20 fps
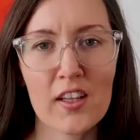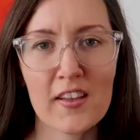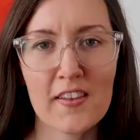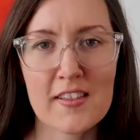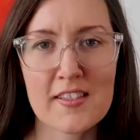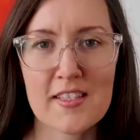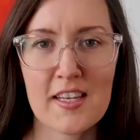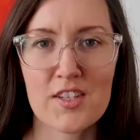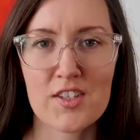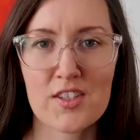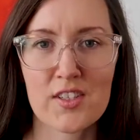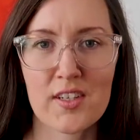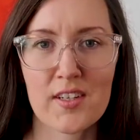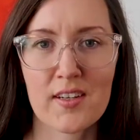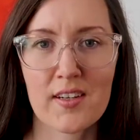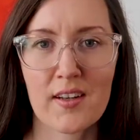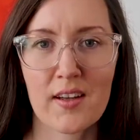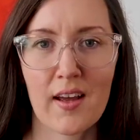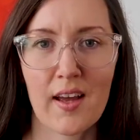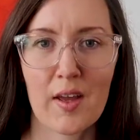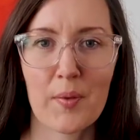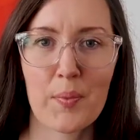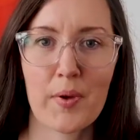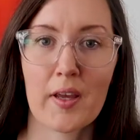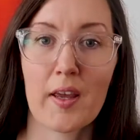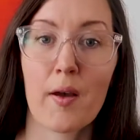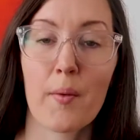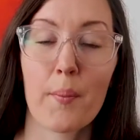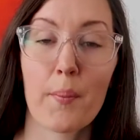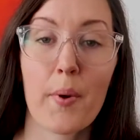in the session, I
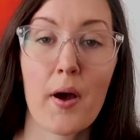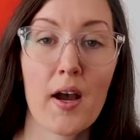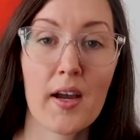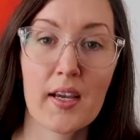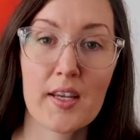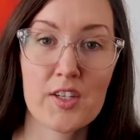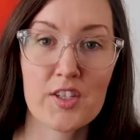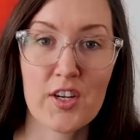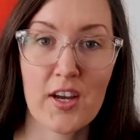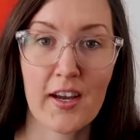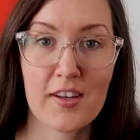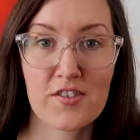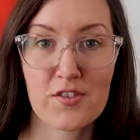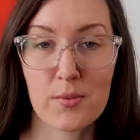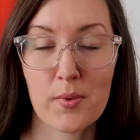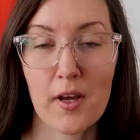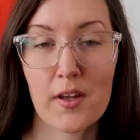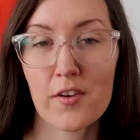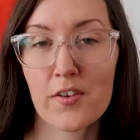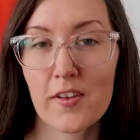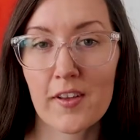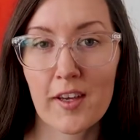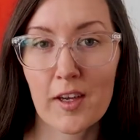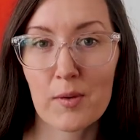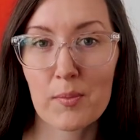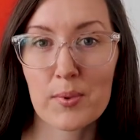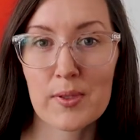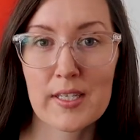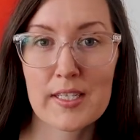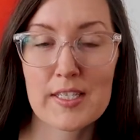pick up pocket jacks from under the
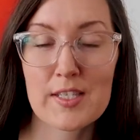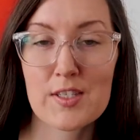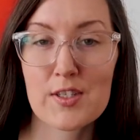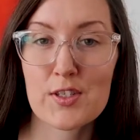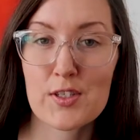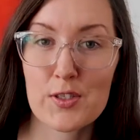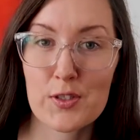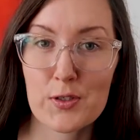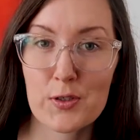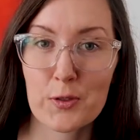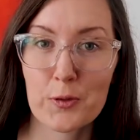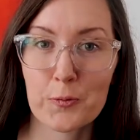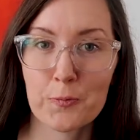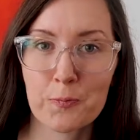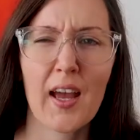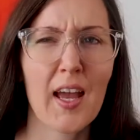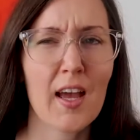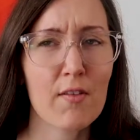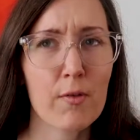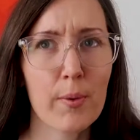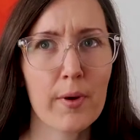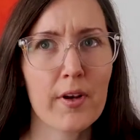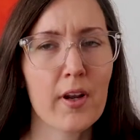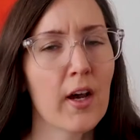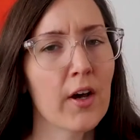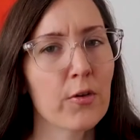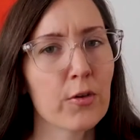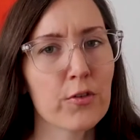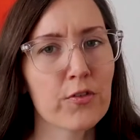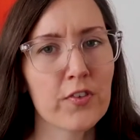gun +2. I have about
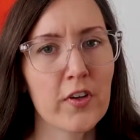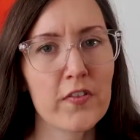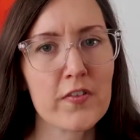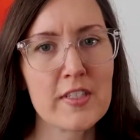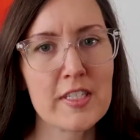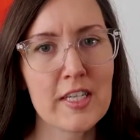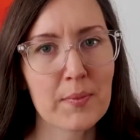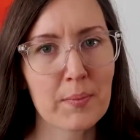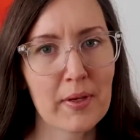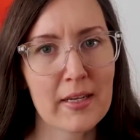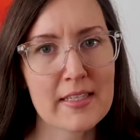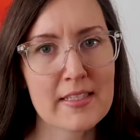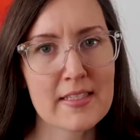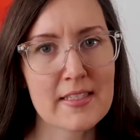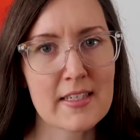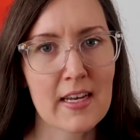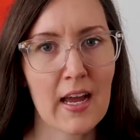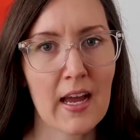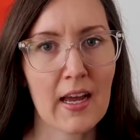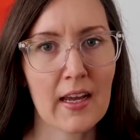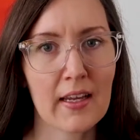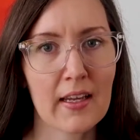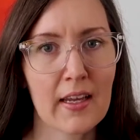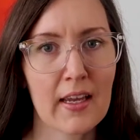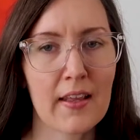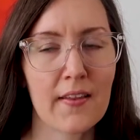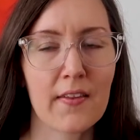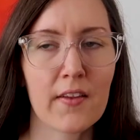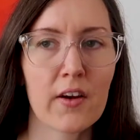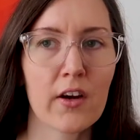150 in my stack,
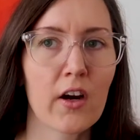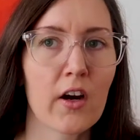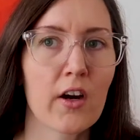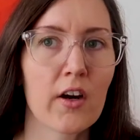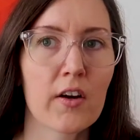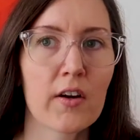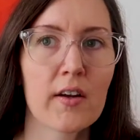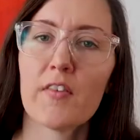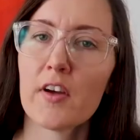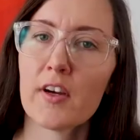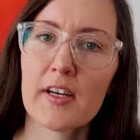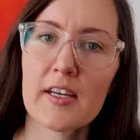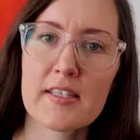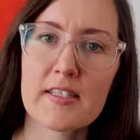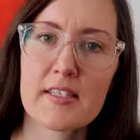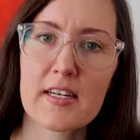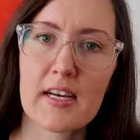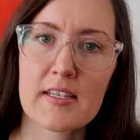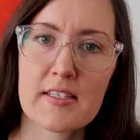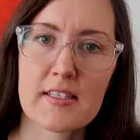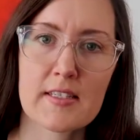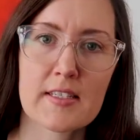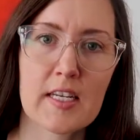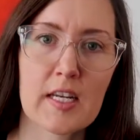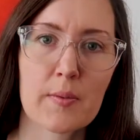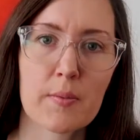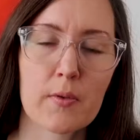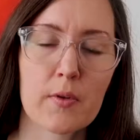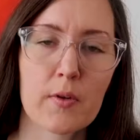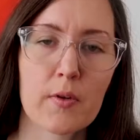and there are various stacks at the
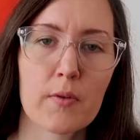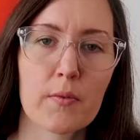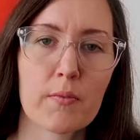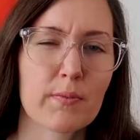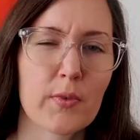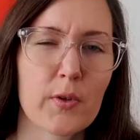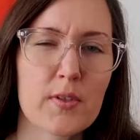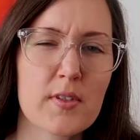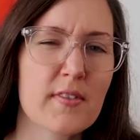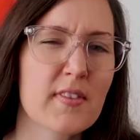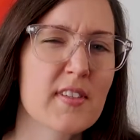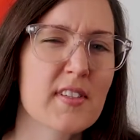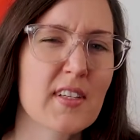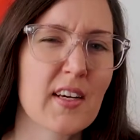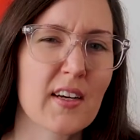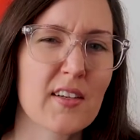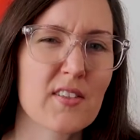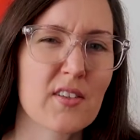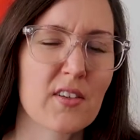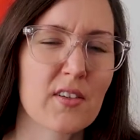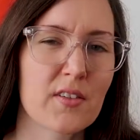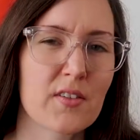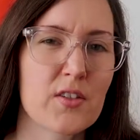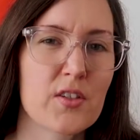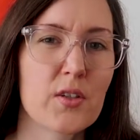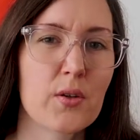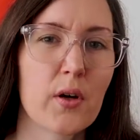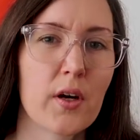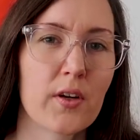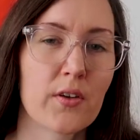table. Most of the stacks are
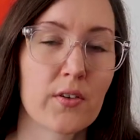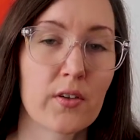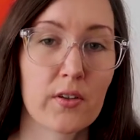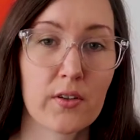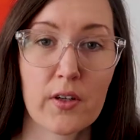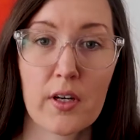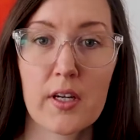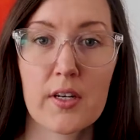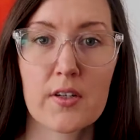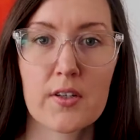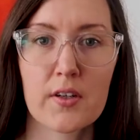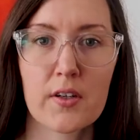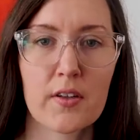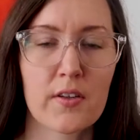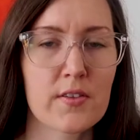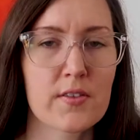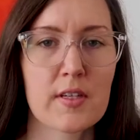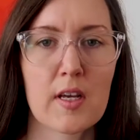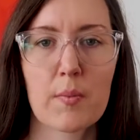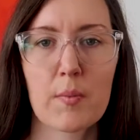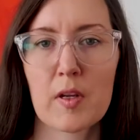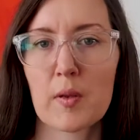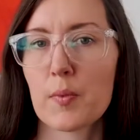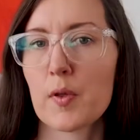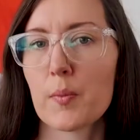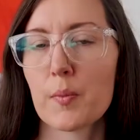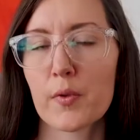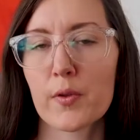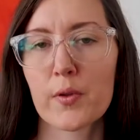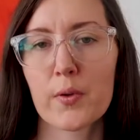200 or under. There's not many
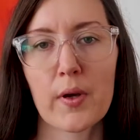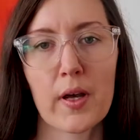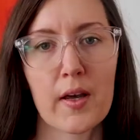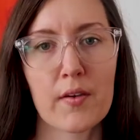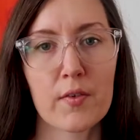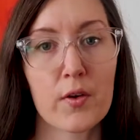people who have